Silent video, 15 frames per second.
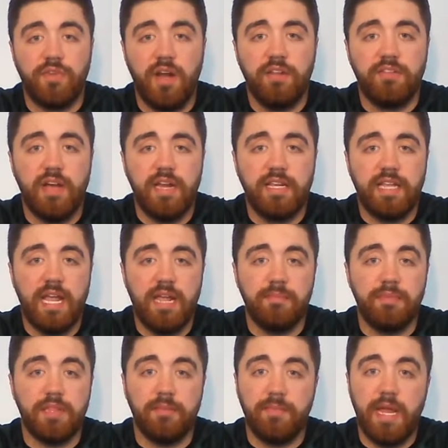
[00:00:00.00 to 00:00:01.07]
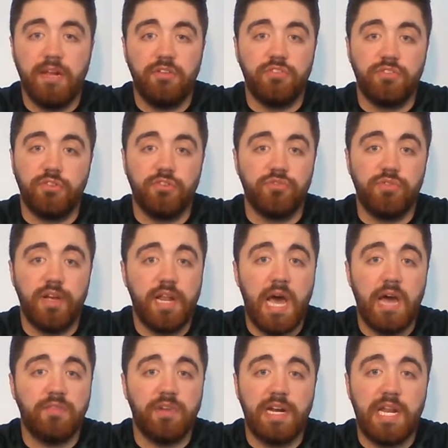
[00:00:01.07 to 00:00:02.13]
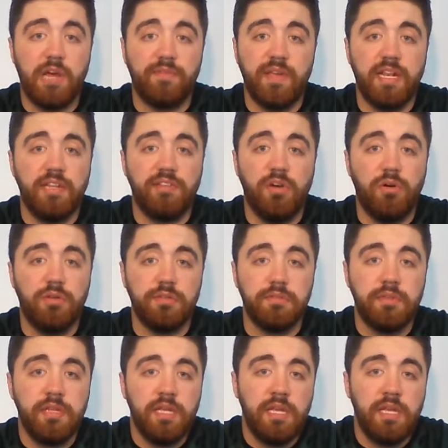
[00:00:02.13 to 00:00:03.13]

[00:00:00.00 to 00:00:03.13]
Very tight game, but the Bengals are just red hot right now with Andy Dalton,